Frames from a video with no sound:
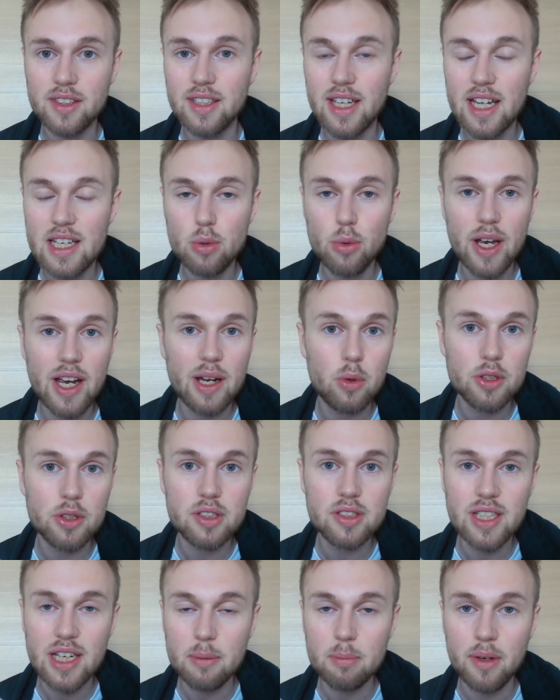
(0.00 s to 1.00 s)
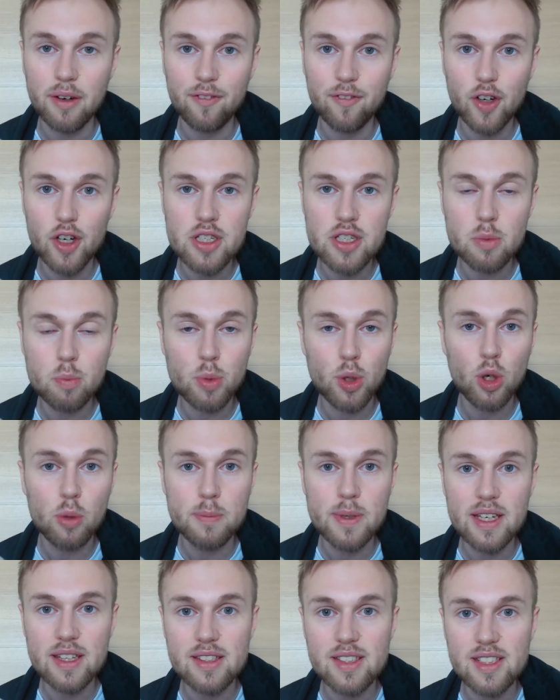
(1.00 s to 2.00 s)
and that's why I want to take my first
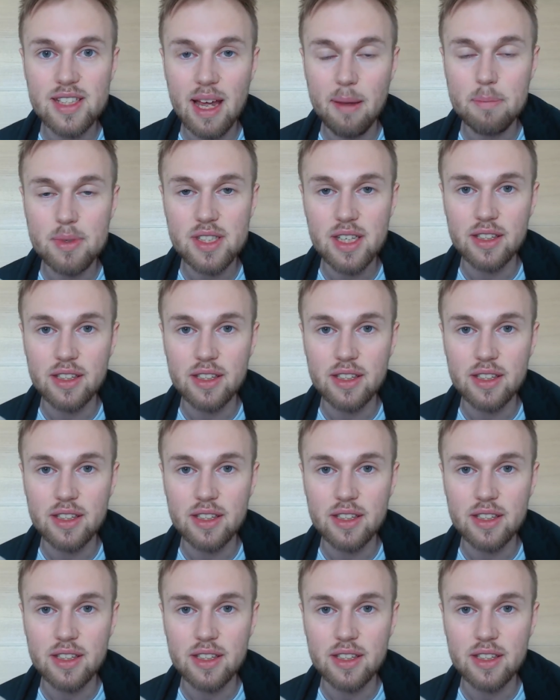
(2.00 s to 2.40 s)
probing steps